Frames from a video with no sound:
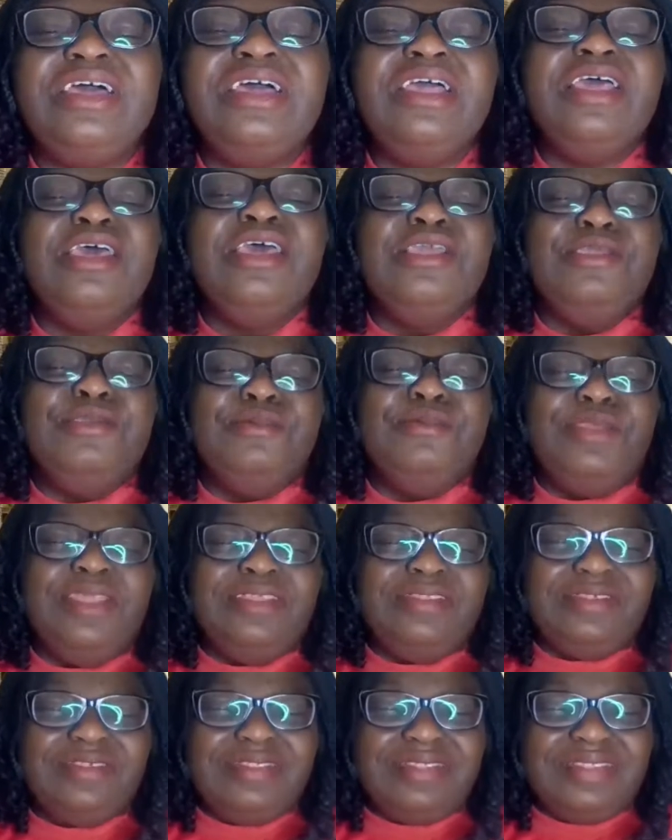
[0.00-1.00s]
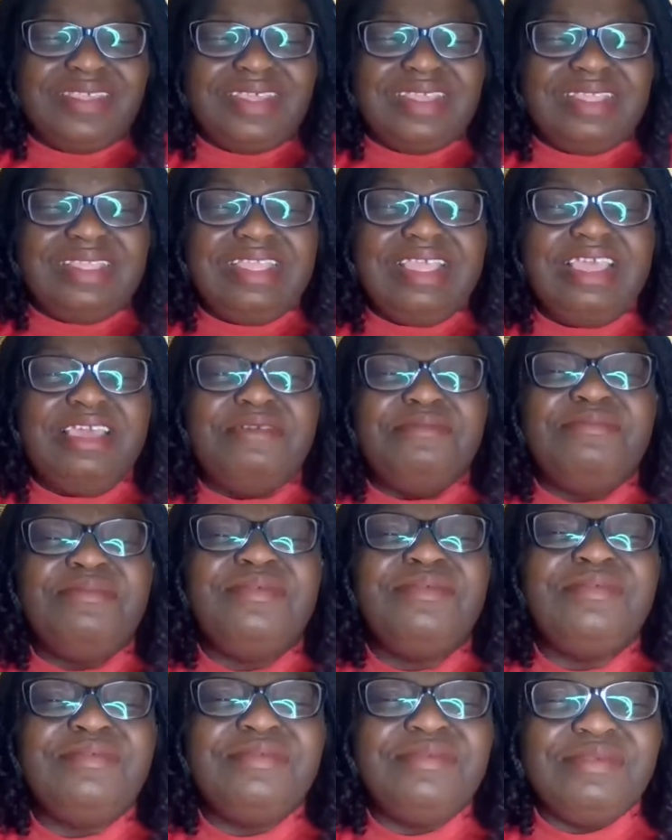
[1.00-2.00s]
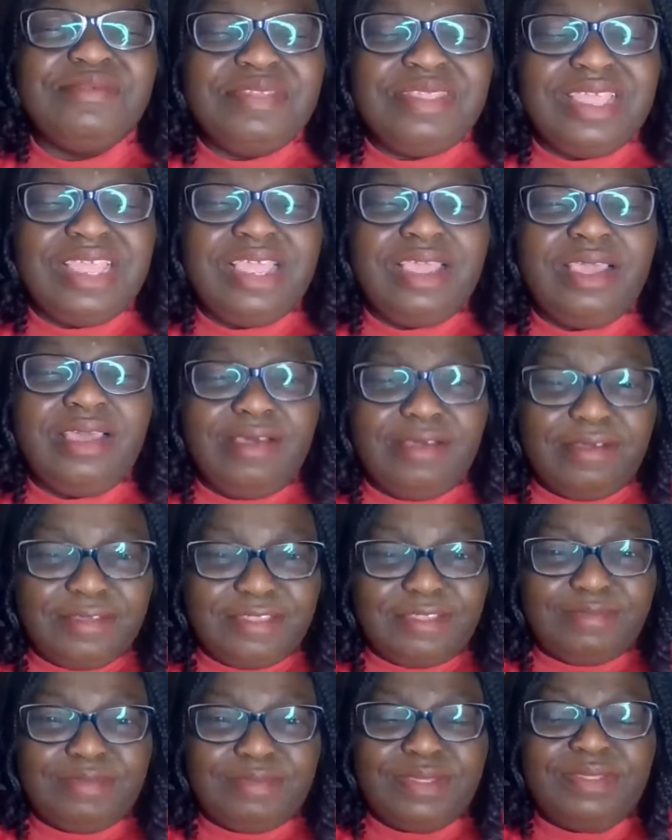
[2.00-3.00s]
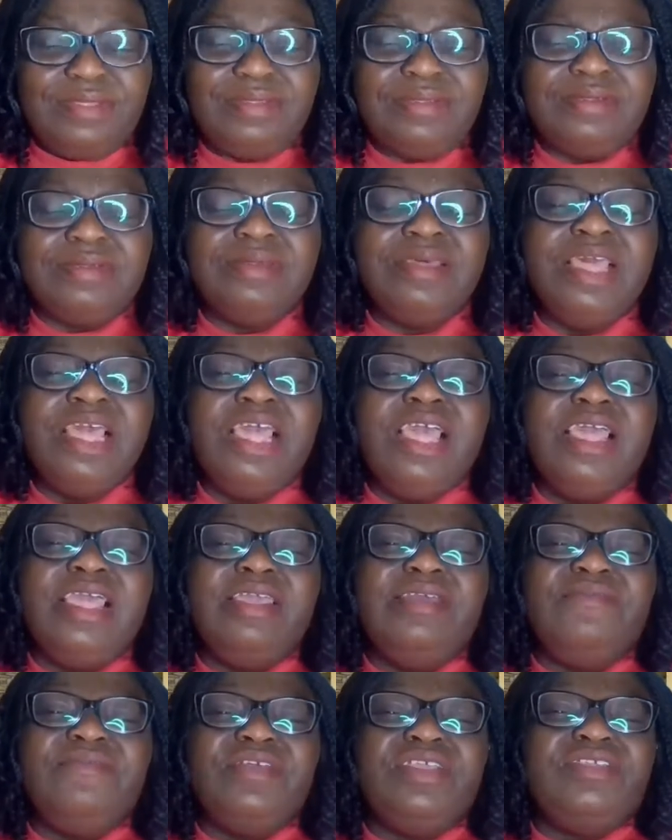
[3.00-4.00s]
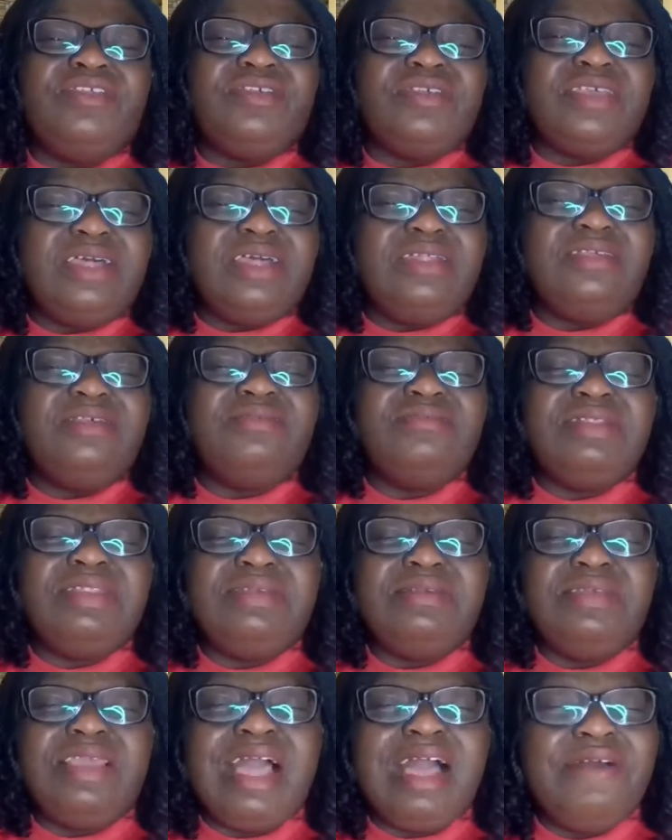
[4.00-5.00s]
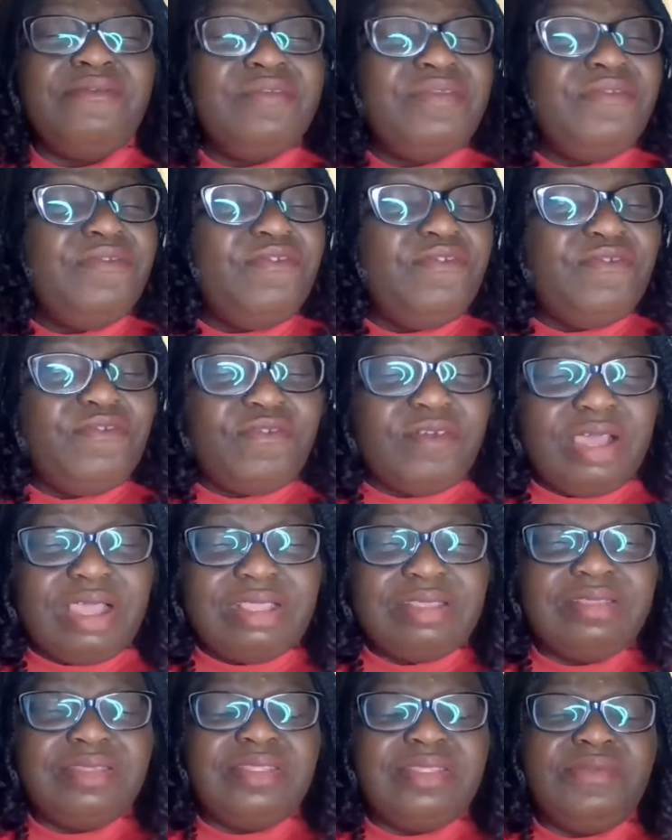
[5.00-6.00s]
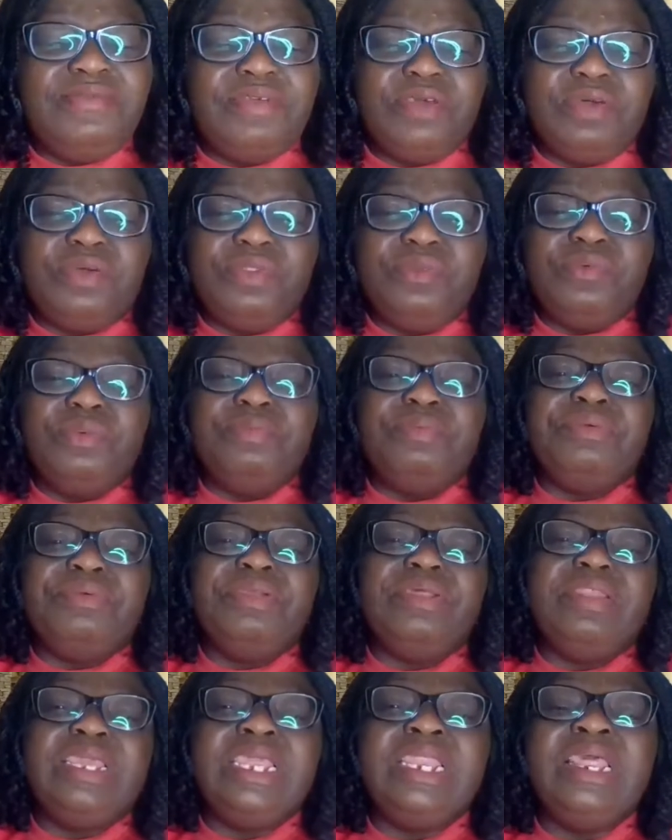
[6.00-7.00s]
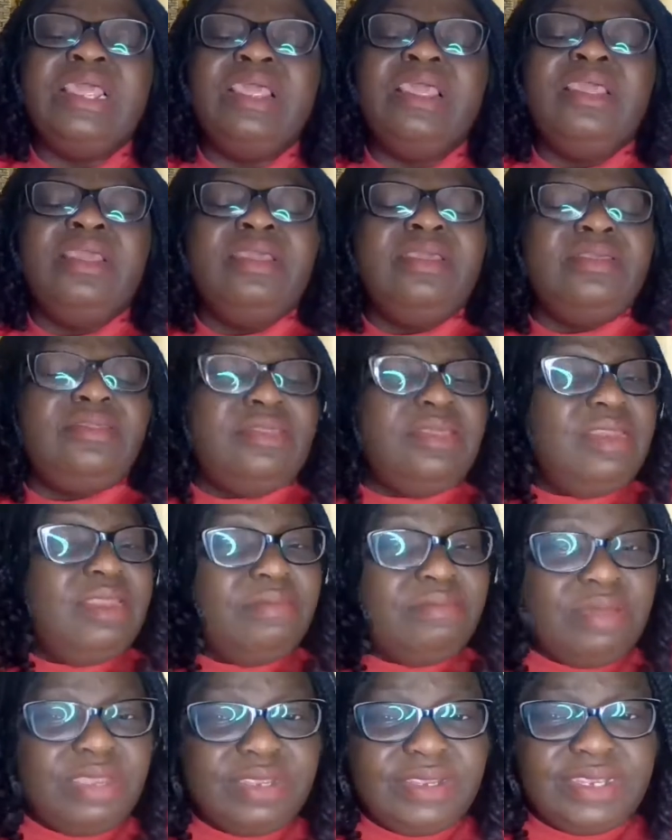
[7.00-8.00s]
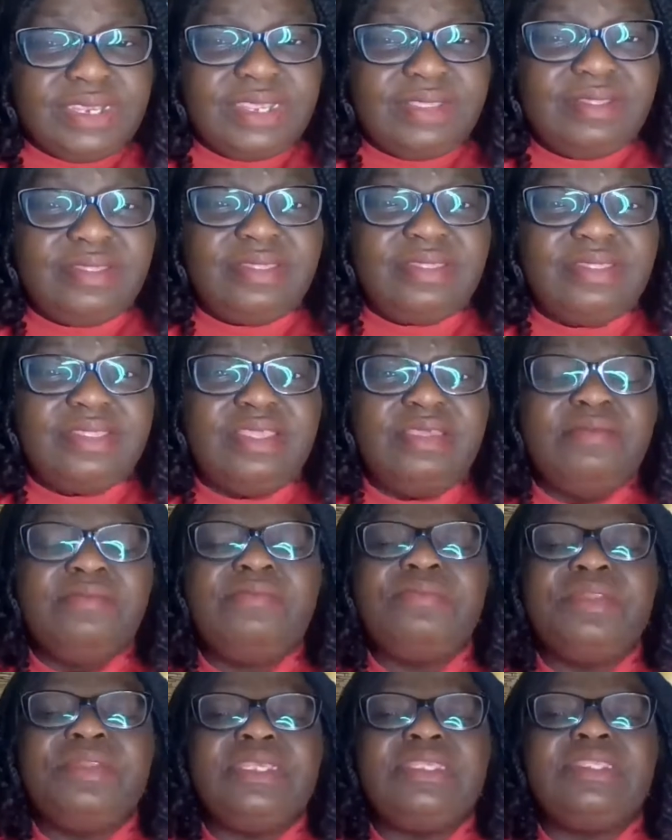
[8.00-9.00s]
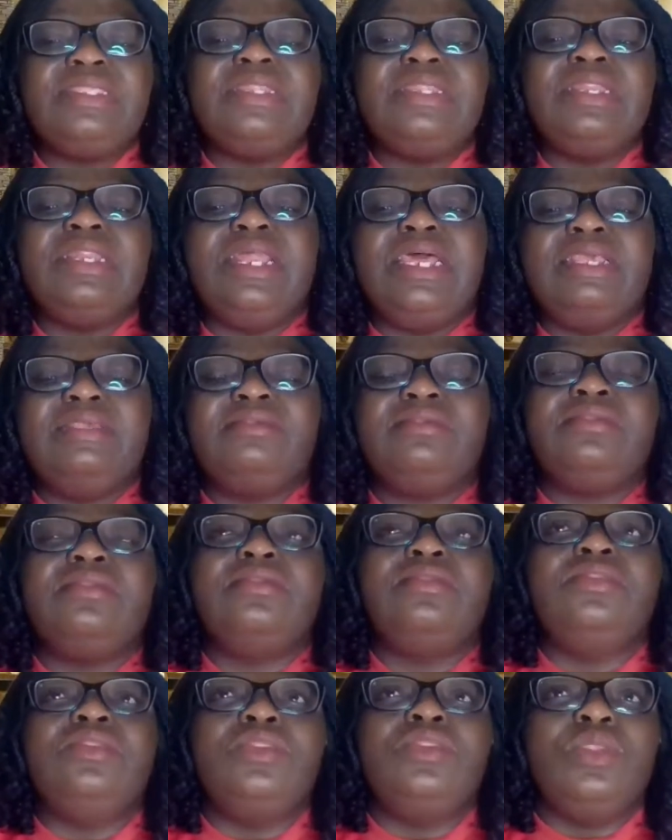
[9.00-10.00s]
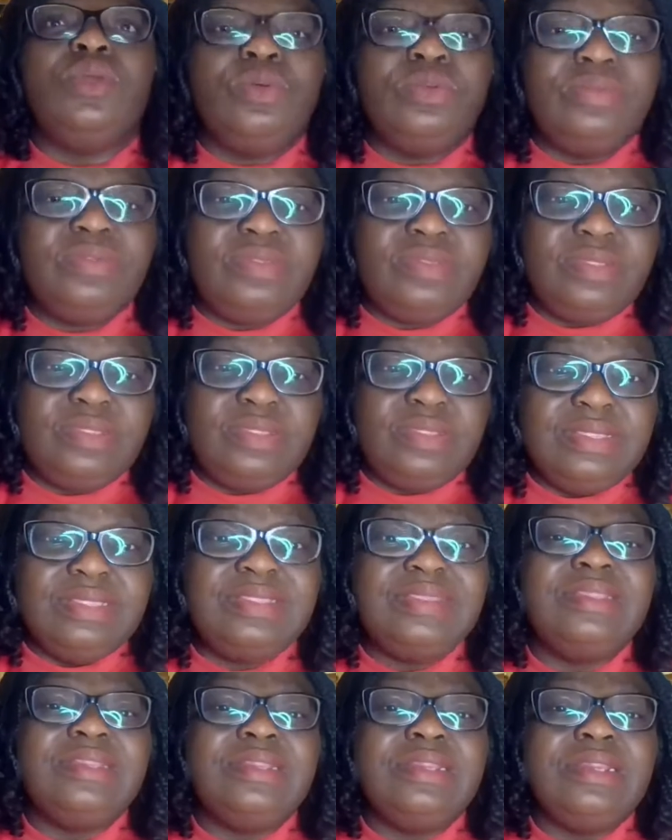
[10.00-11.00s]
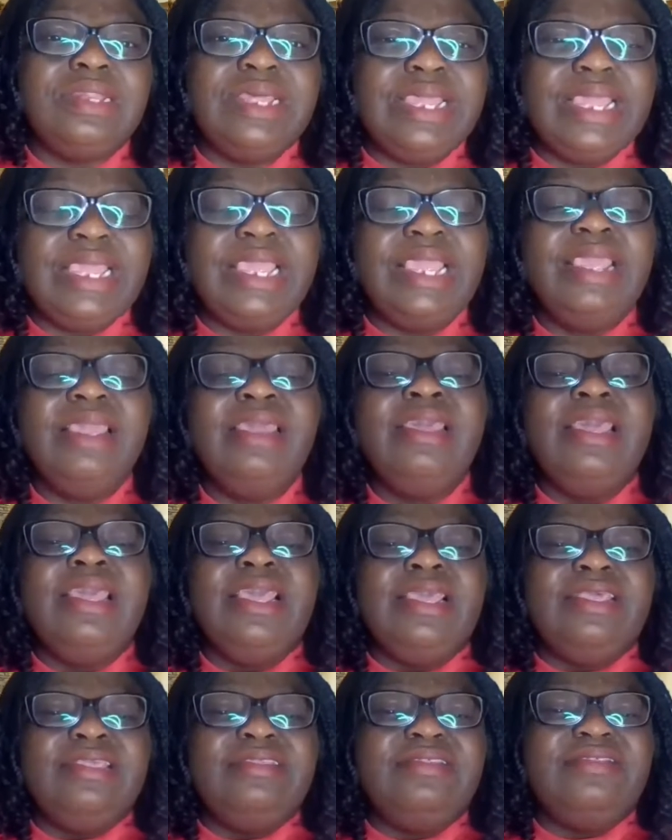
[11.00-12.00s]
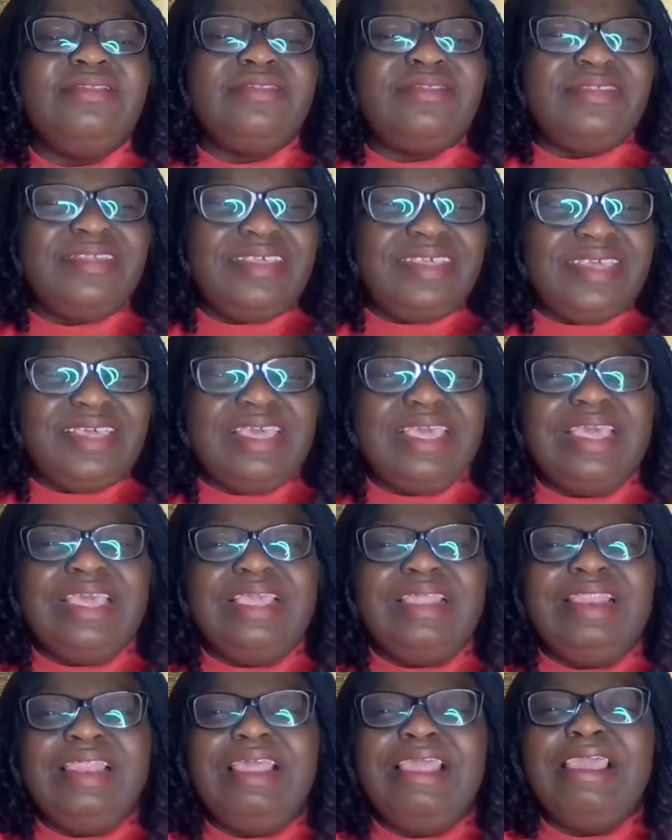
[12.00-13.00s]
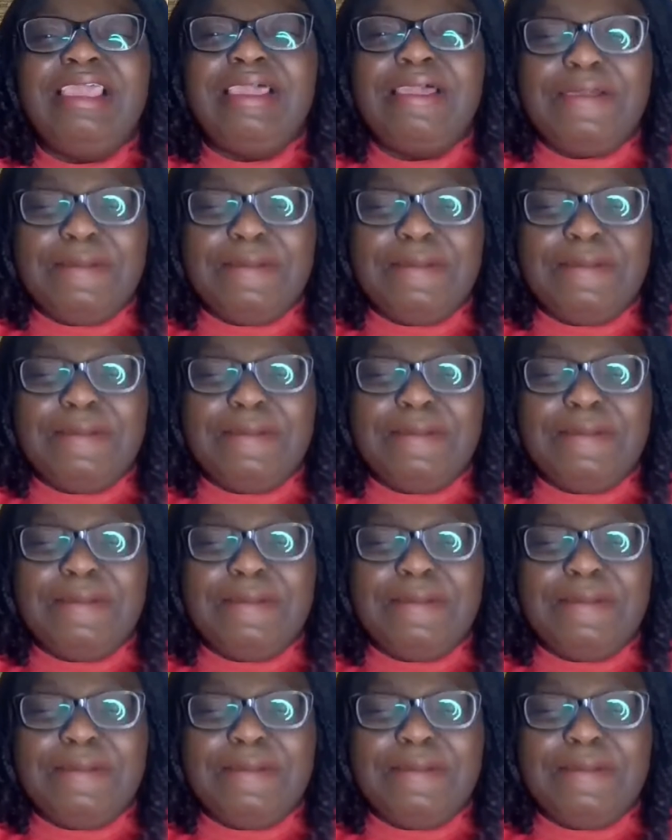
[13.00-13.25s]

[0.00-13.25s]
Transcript: You need to take them to the hospital. If a child is really having fast difficulty with breathing, it's an emergency. Please let's not delay in seeking help.